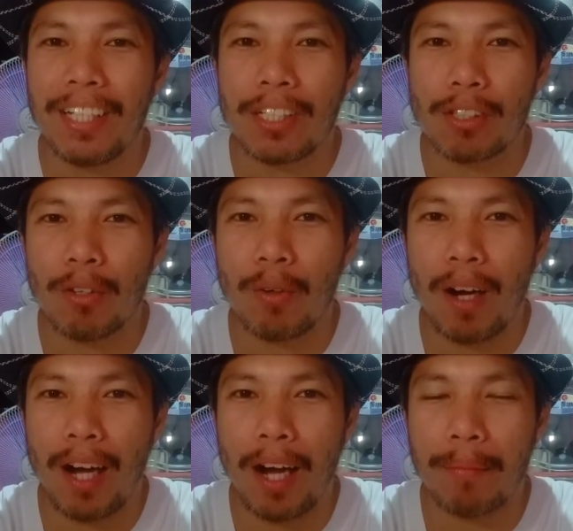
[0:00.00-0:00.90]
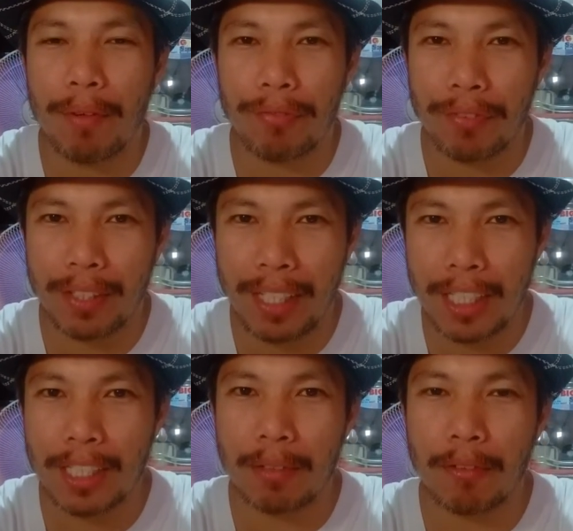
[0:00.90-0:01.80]
So, if
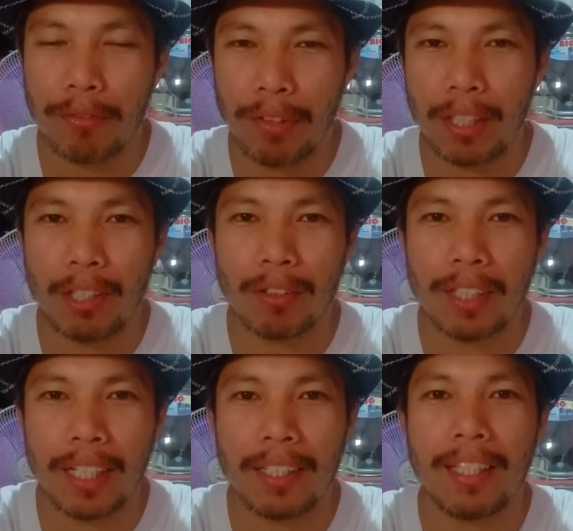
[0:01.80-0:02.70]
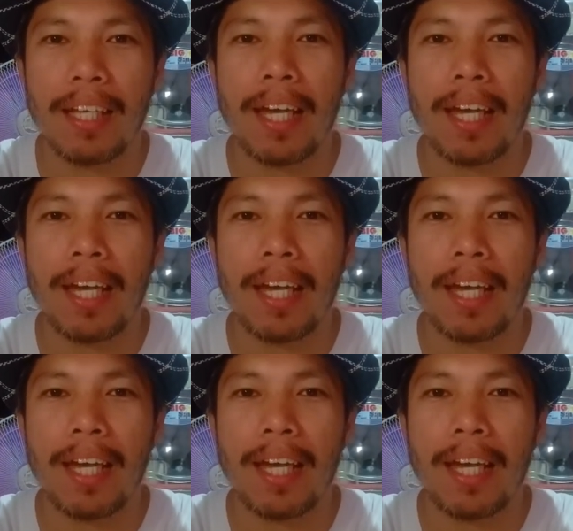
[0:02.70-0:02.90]
this video did